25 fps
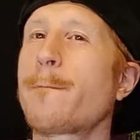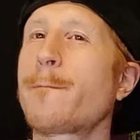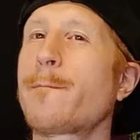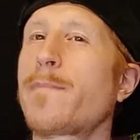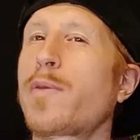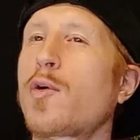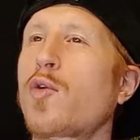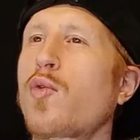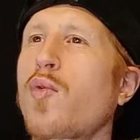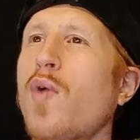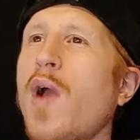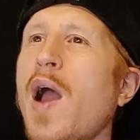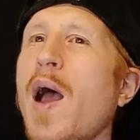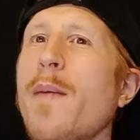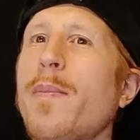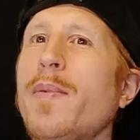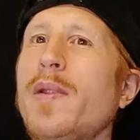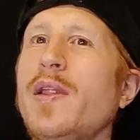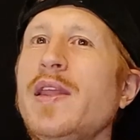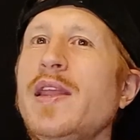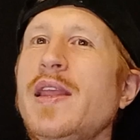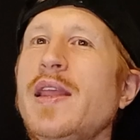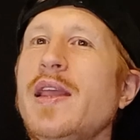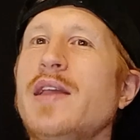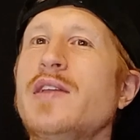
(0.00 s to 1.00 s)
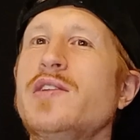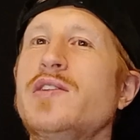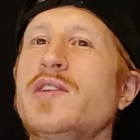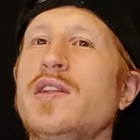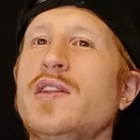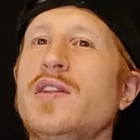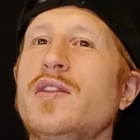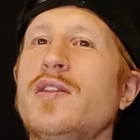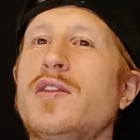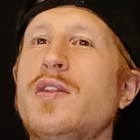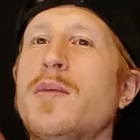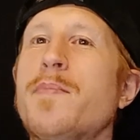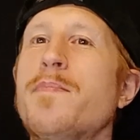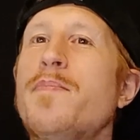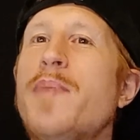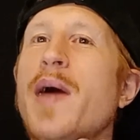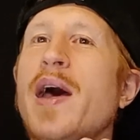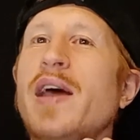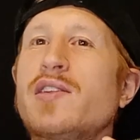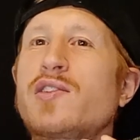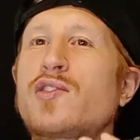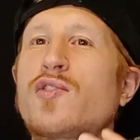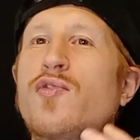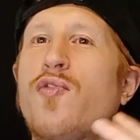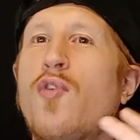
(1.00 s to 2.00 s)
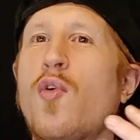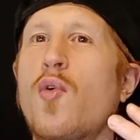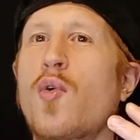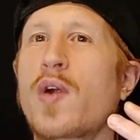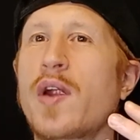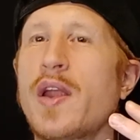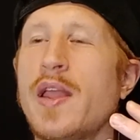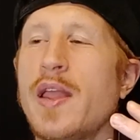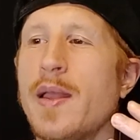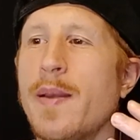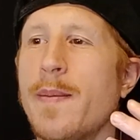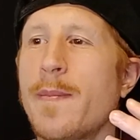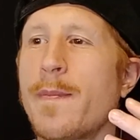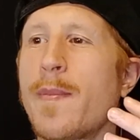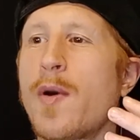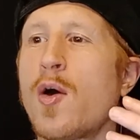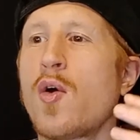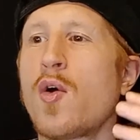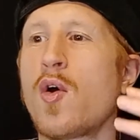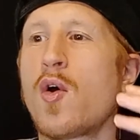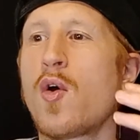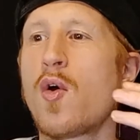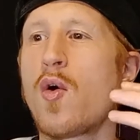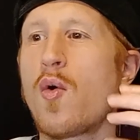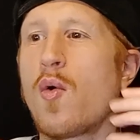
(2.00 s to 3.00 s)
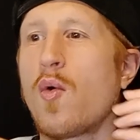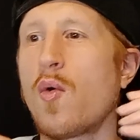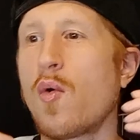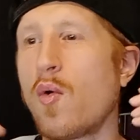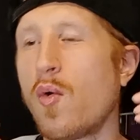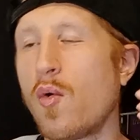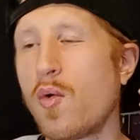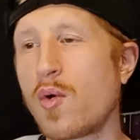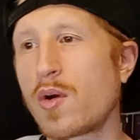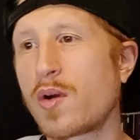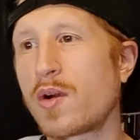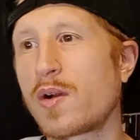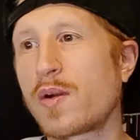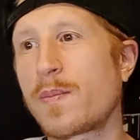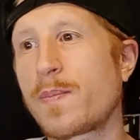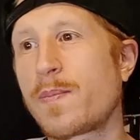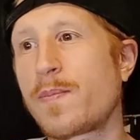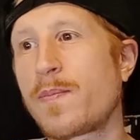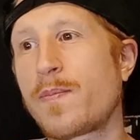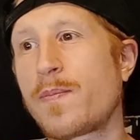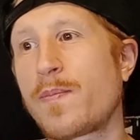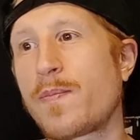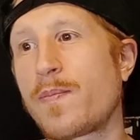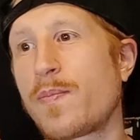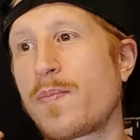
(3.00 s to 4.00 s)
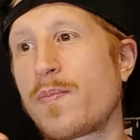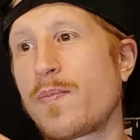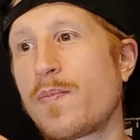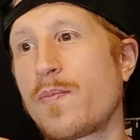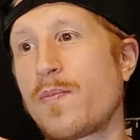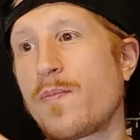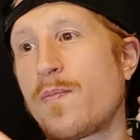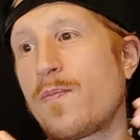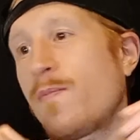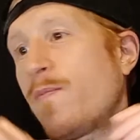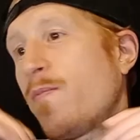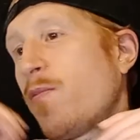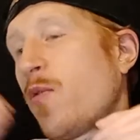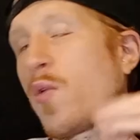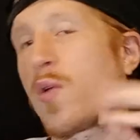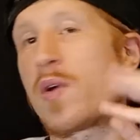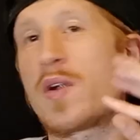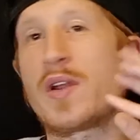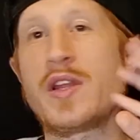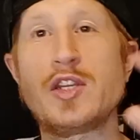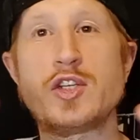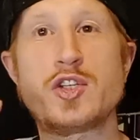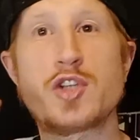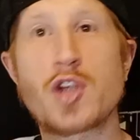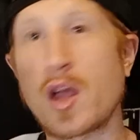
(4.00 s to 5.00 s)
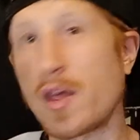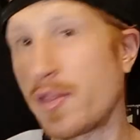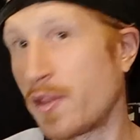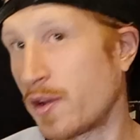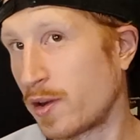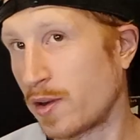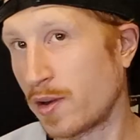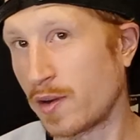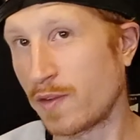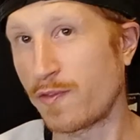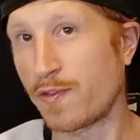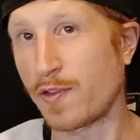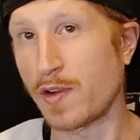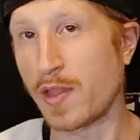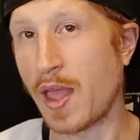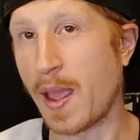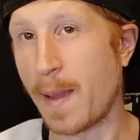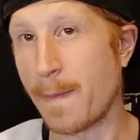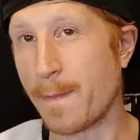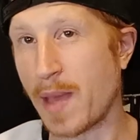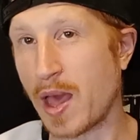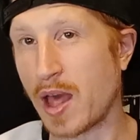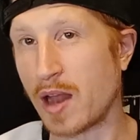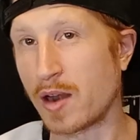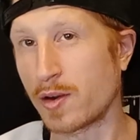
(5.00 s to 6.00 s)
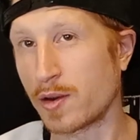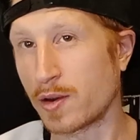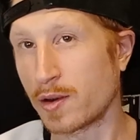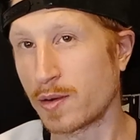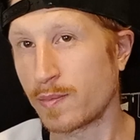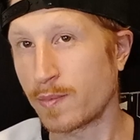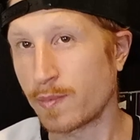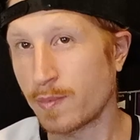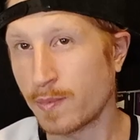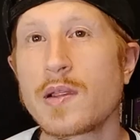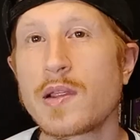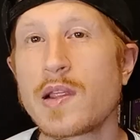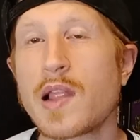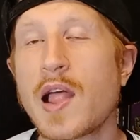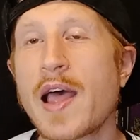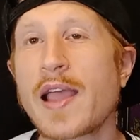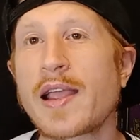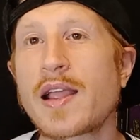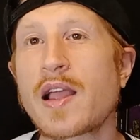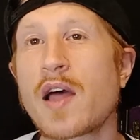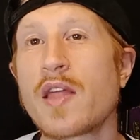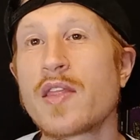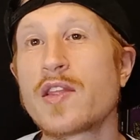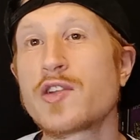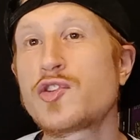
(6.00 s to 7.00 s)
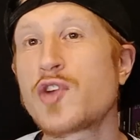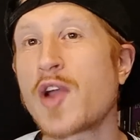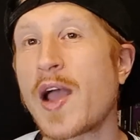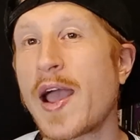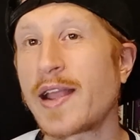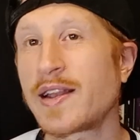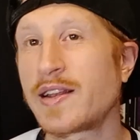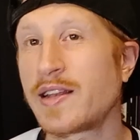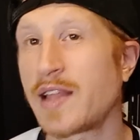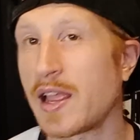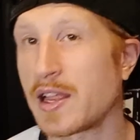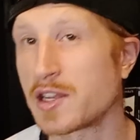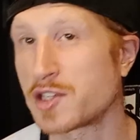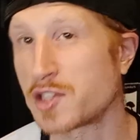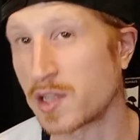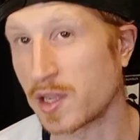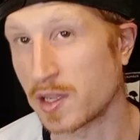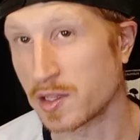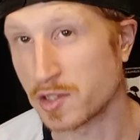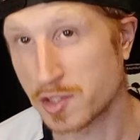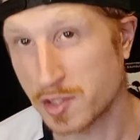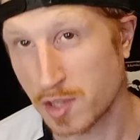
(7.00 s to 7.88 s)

probably isn't the best for him or for each other, for that matter like on the track Dancing in